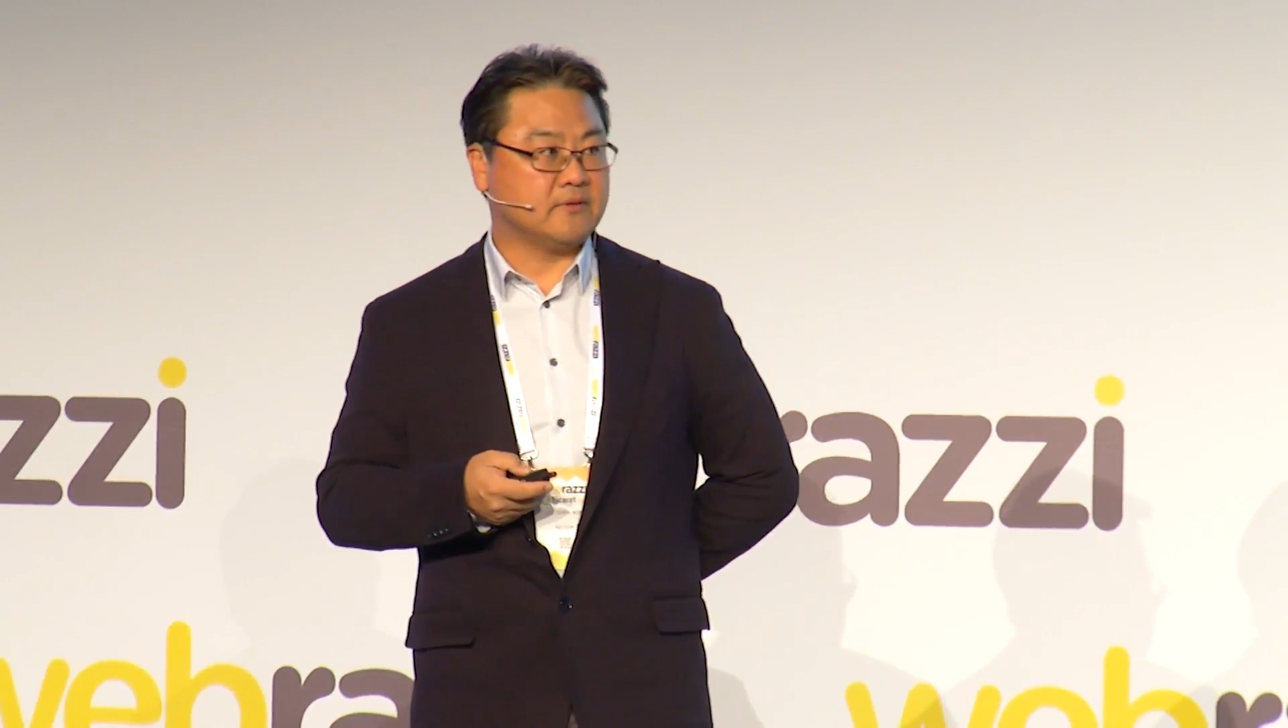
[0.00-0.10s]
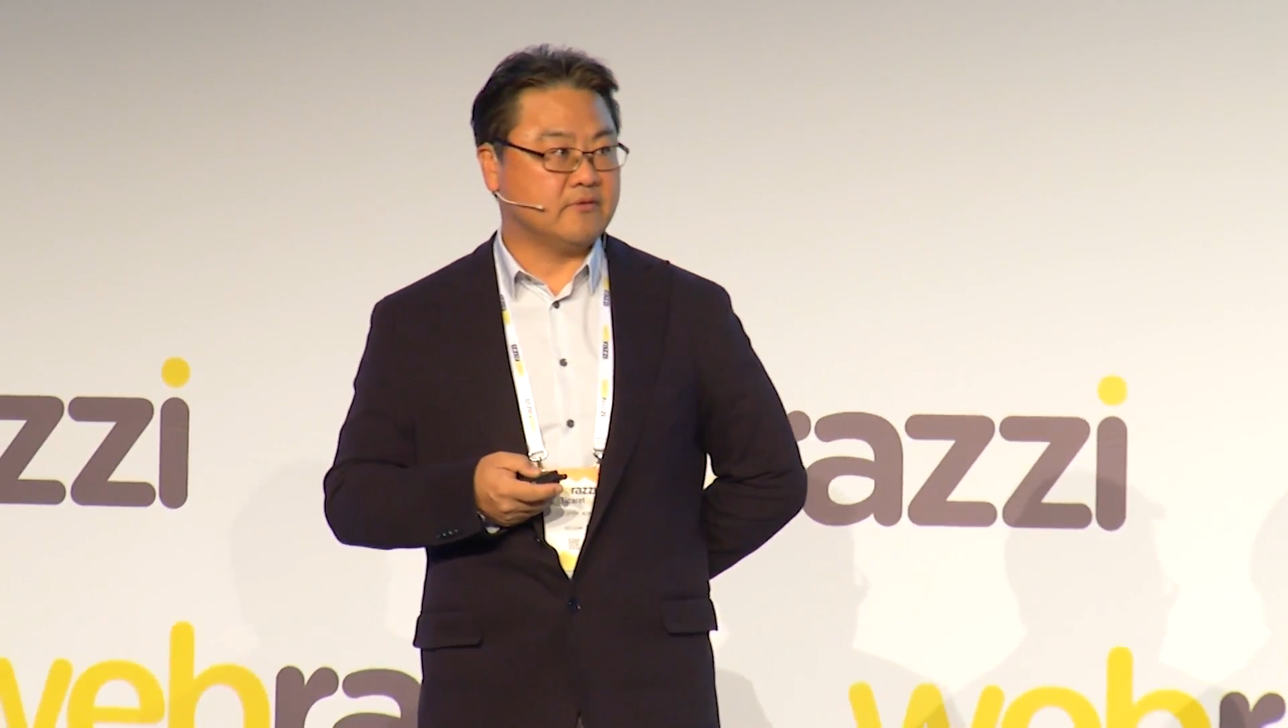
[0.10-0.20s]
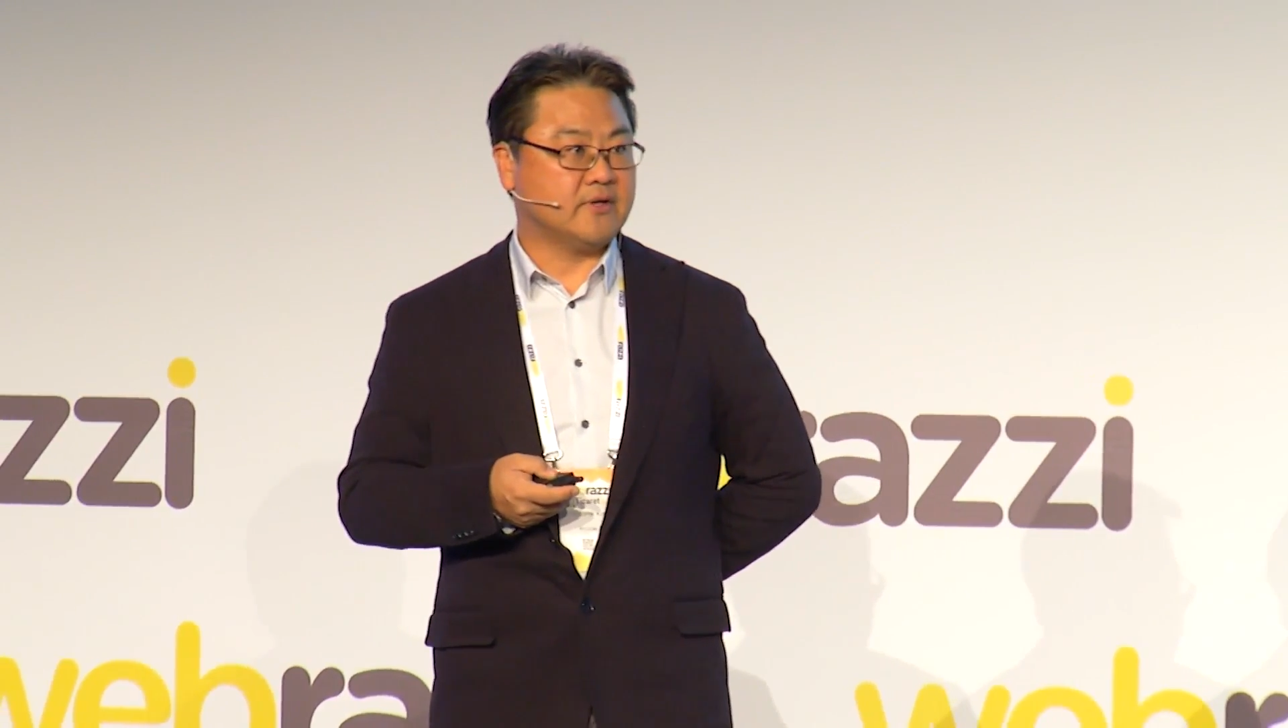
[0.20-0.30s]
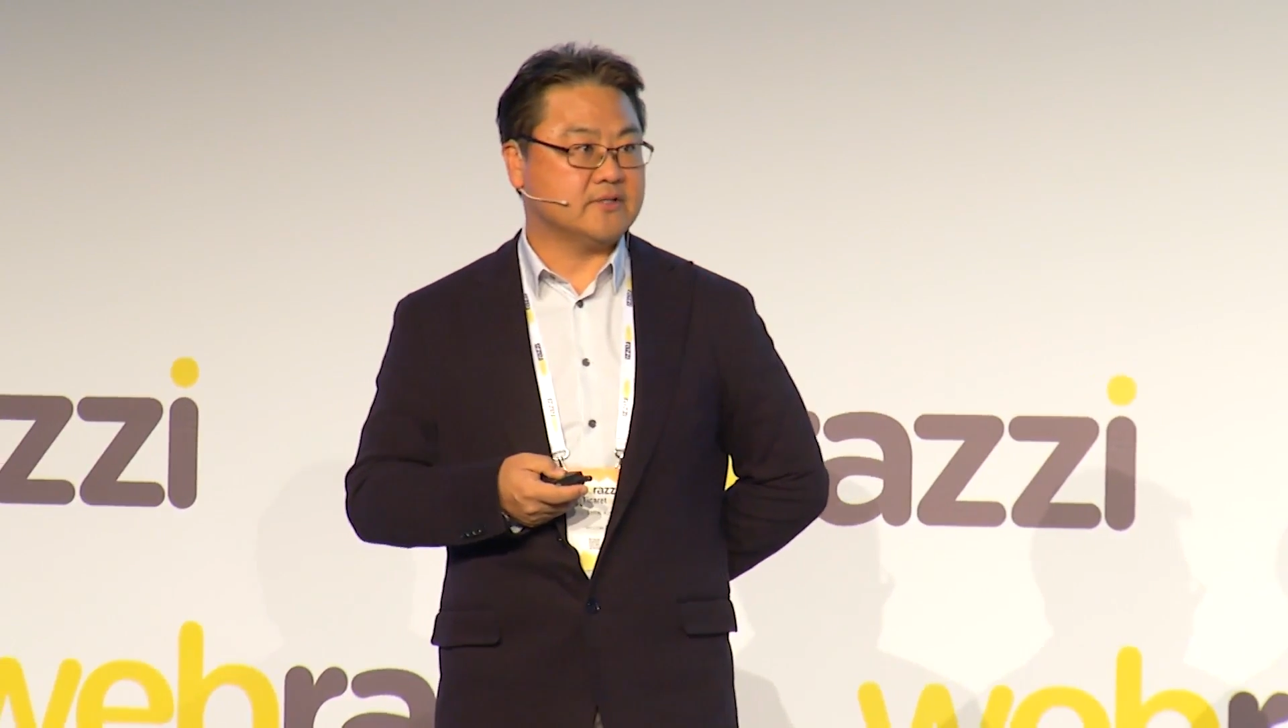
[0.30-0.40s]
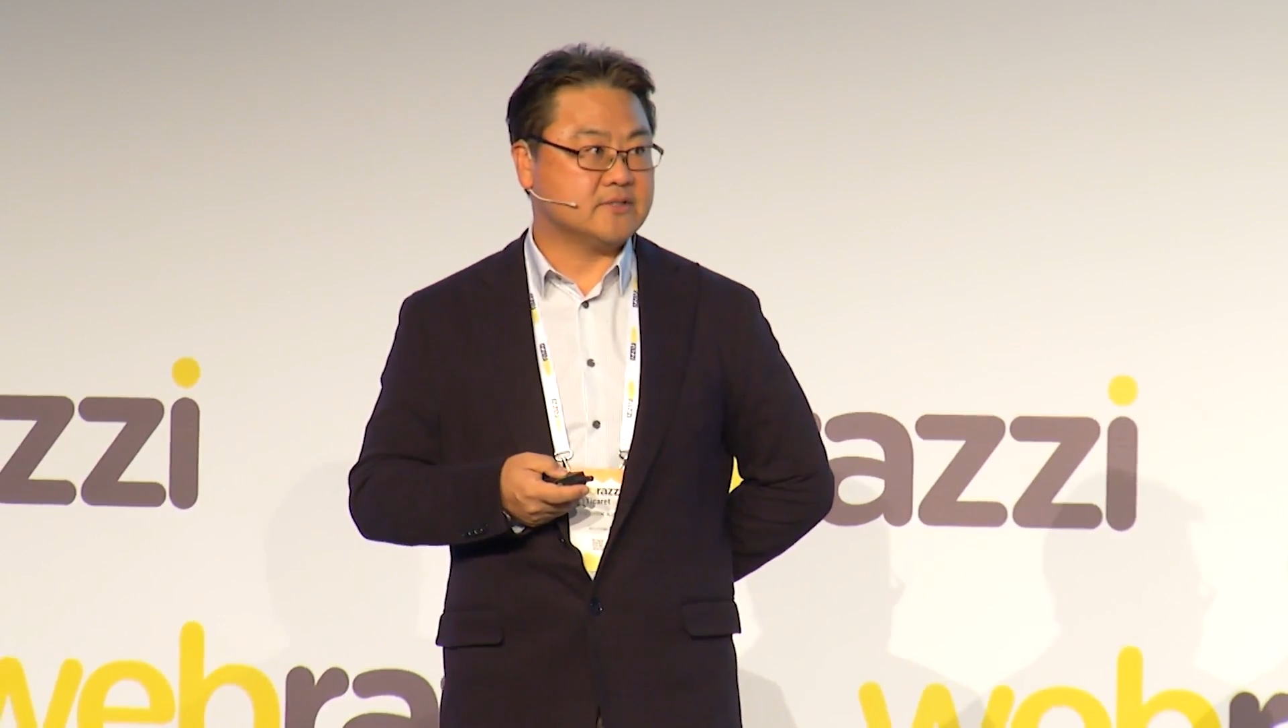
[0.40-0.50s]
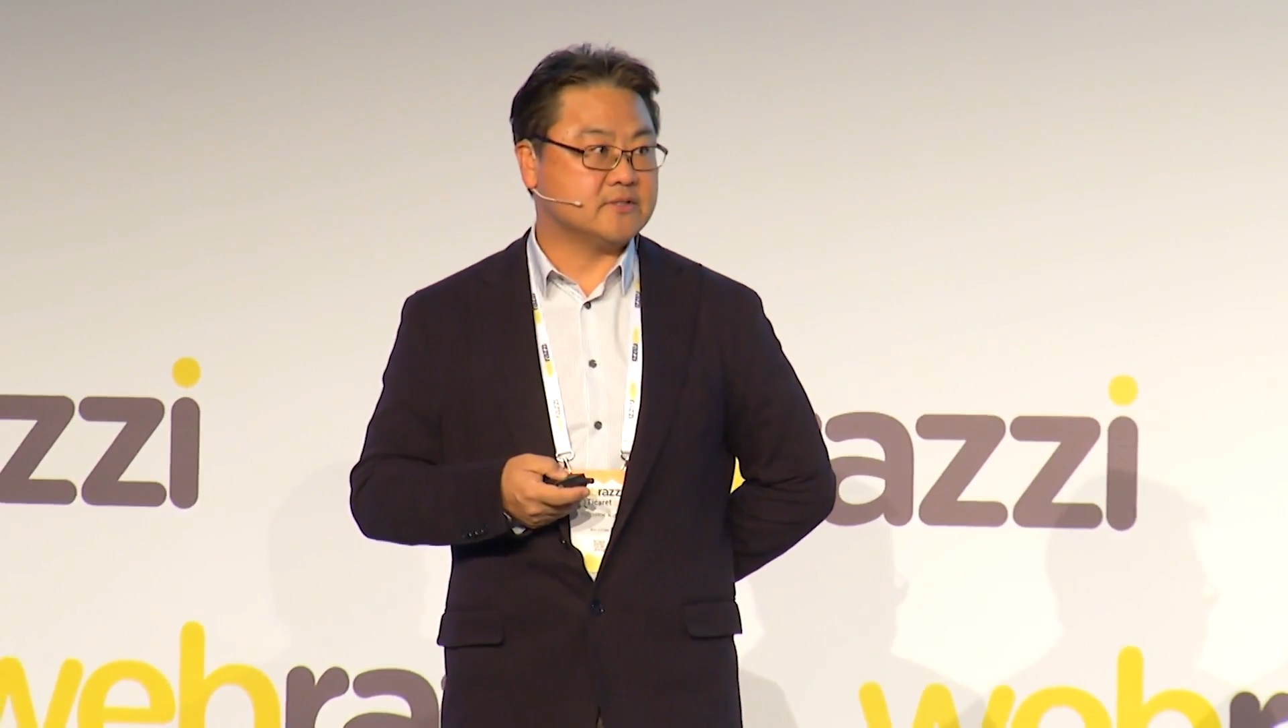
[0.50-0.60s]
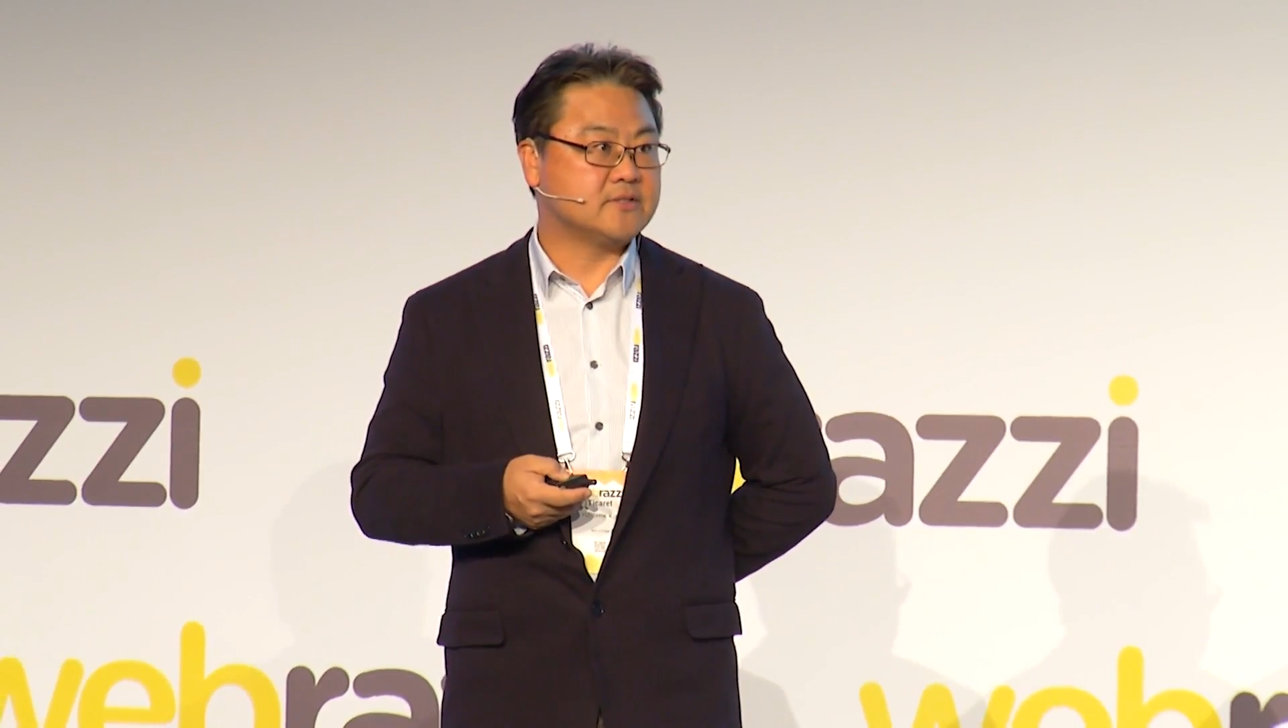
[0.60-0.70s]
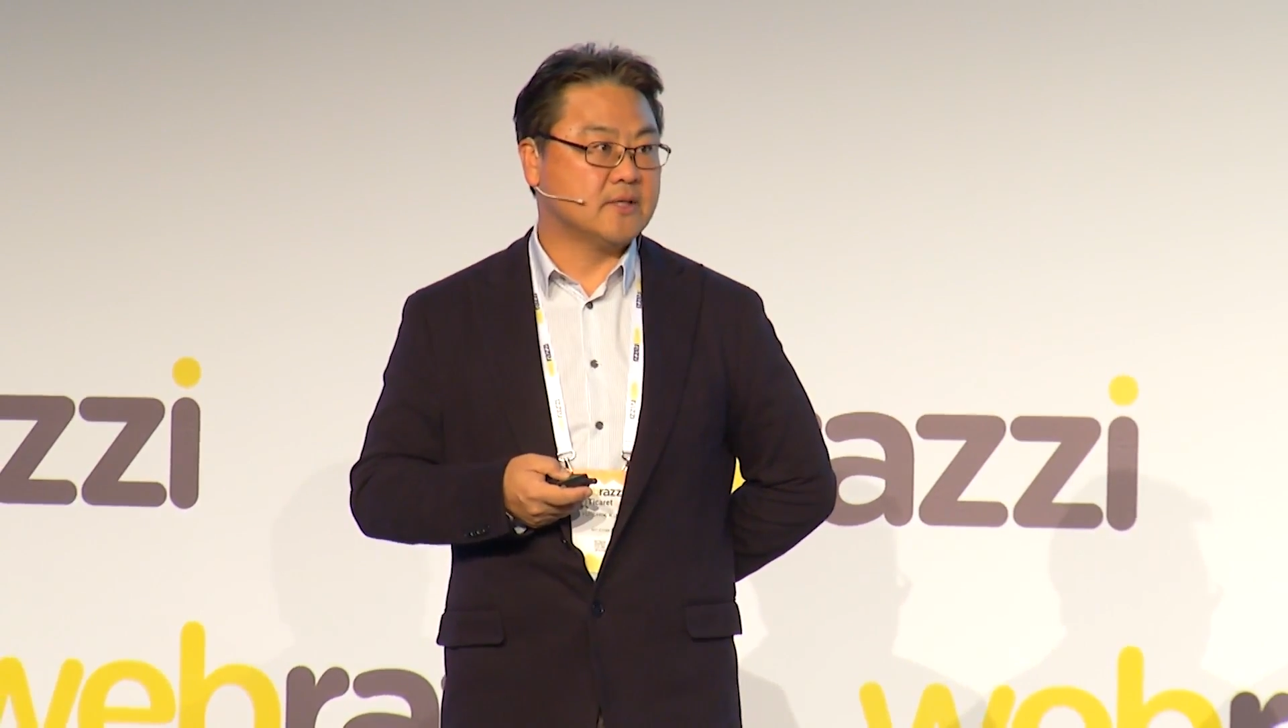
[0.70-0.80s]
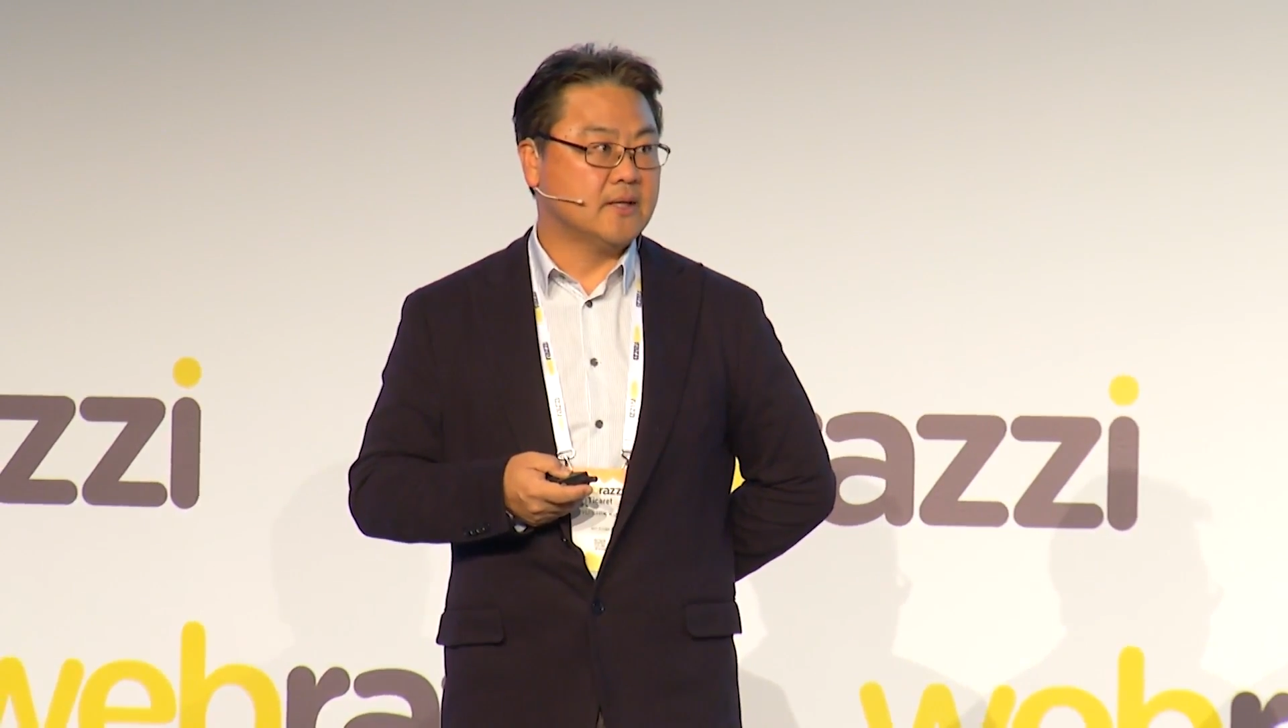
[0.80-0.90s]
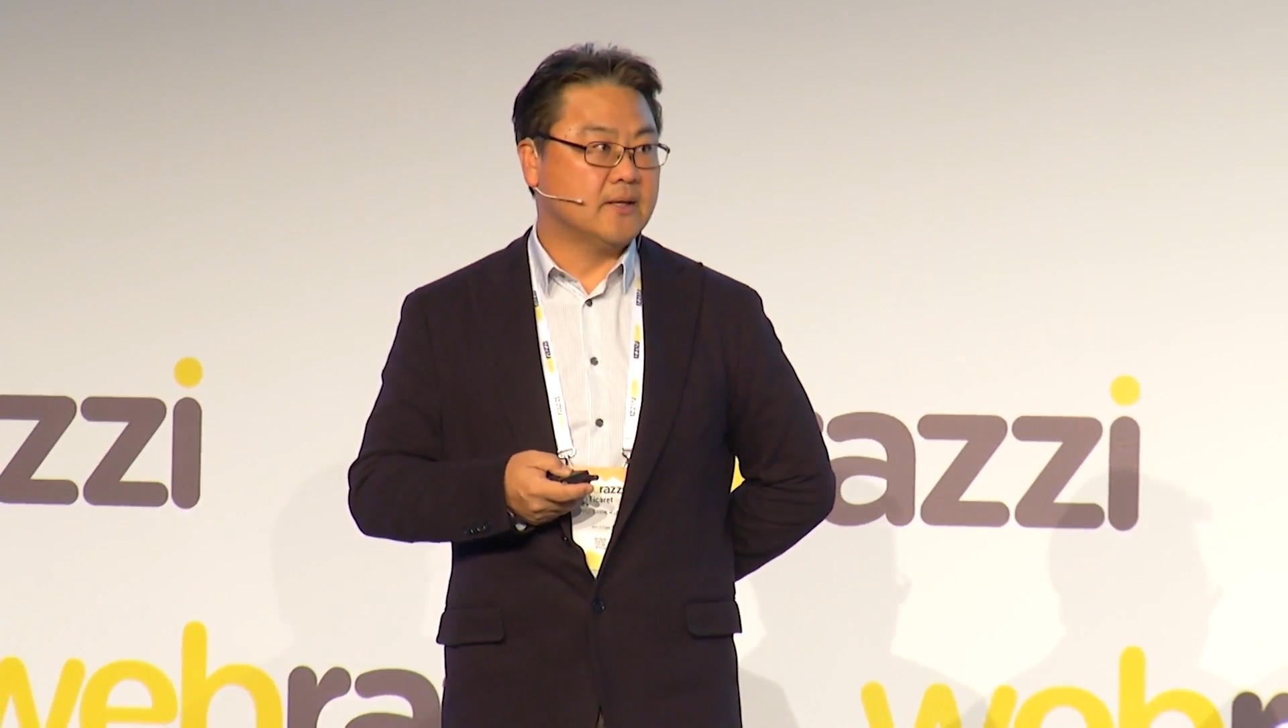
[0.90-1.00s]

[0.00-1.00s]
devices